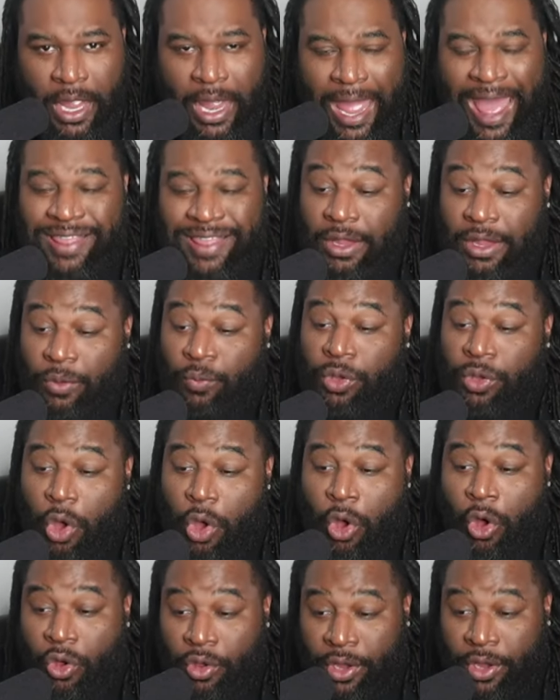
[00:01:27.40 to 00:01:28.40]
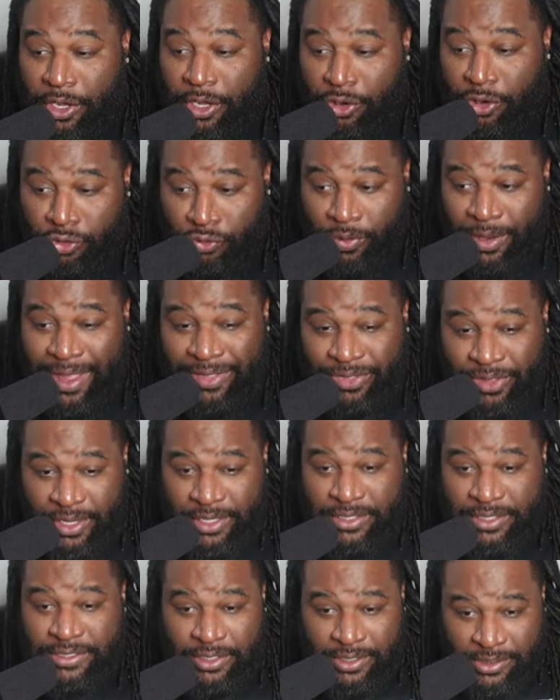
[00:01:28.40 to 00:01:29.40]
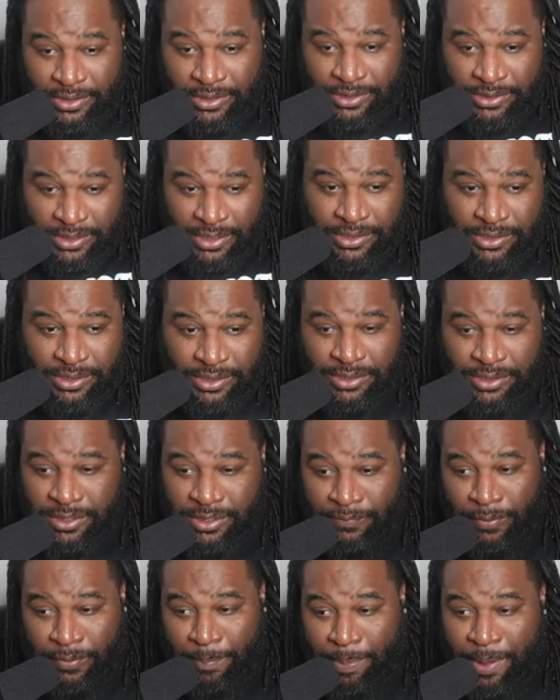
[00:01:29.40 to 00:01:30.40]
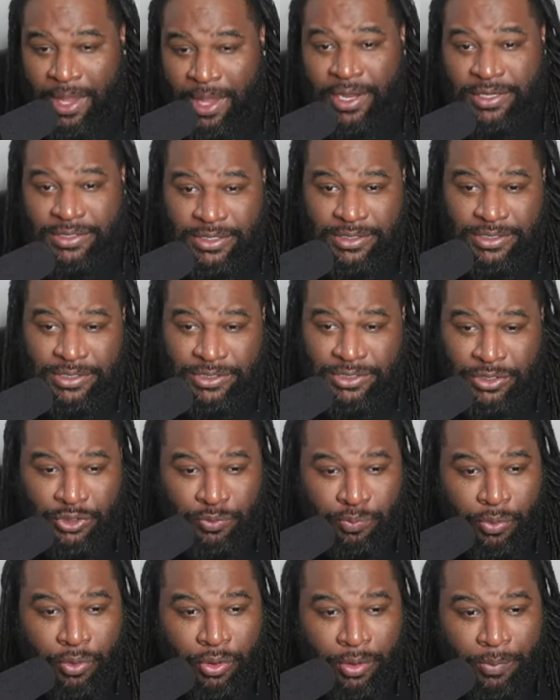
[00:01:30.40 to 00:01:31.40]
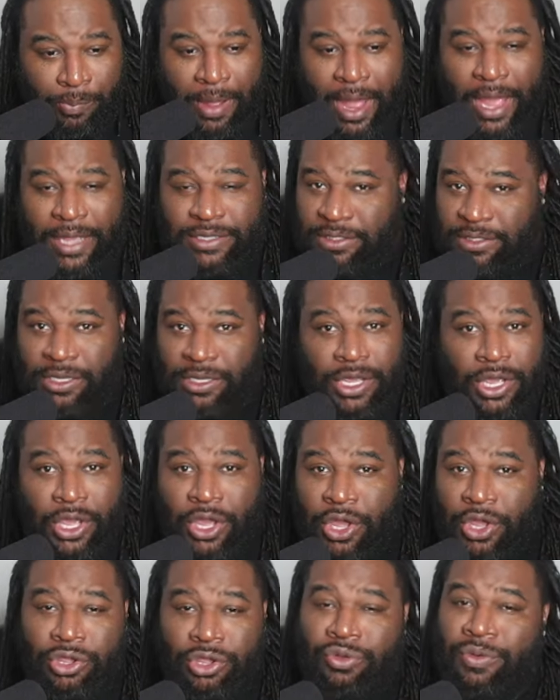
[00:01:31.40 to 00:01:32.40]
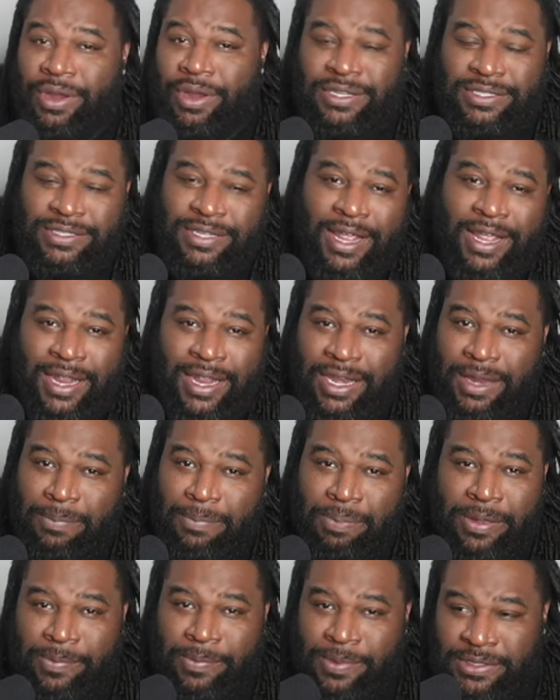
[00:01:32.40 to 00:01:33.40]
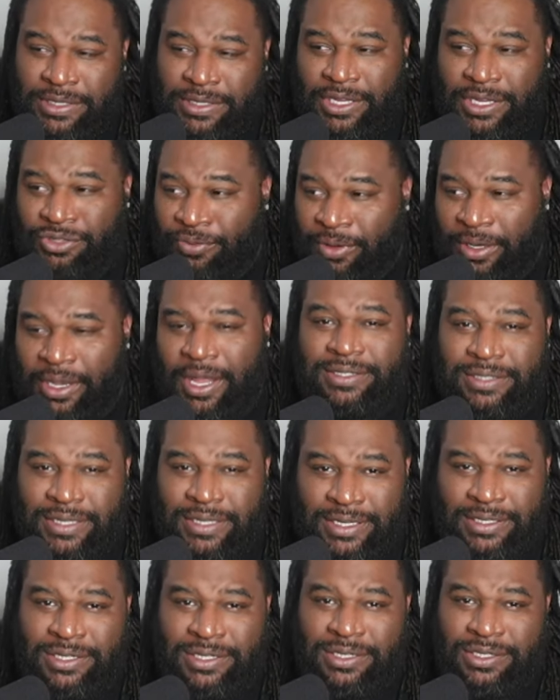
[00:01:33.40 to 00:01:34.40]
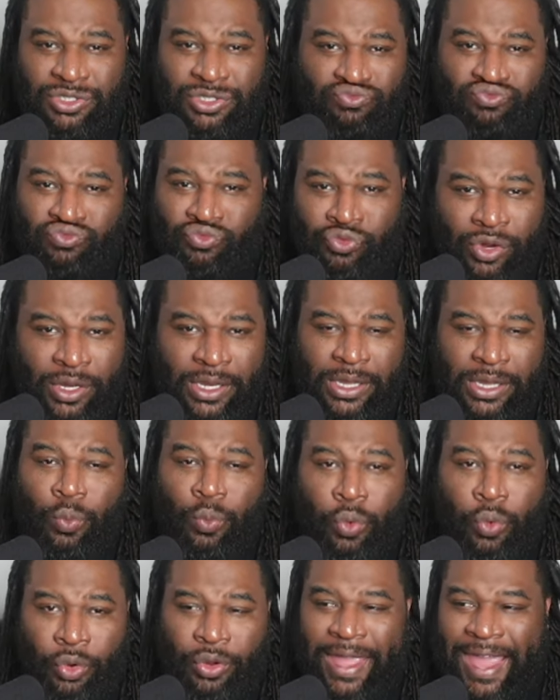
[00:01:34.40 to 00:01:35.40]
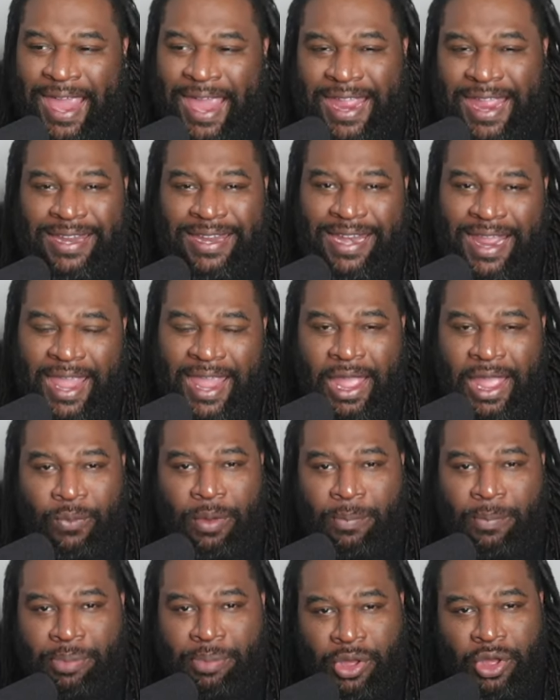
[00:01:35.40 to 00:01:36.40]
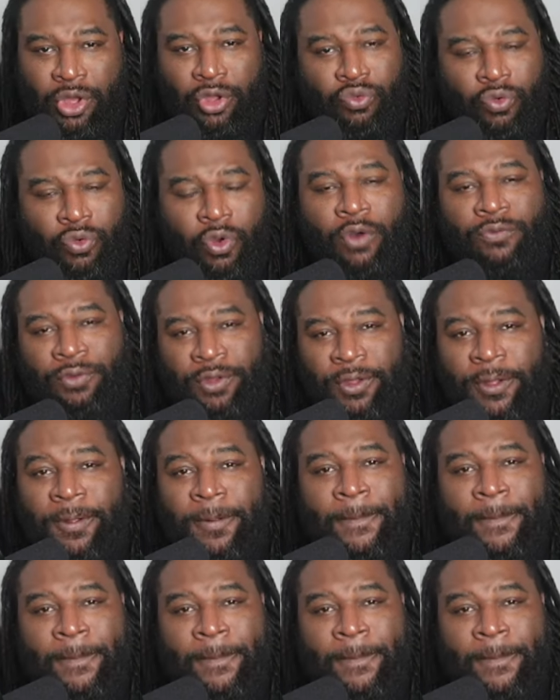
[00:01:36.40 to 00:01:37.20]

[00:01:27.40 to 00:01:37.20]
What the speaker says: I think we all can agree. I think it's the consensus. If you're paying attention to the sport of boxing, you understand that the PBC is reluctant to really work hand in hand with Bud Crawford.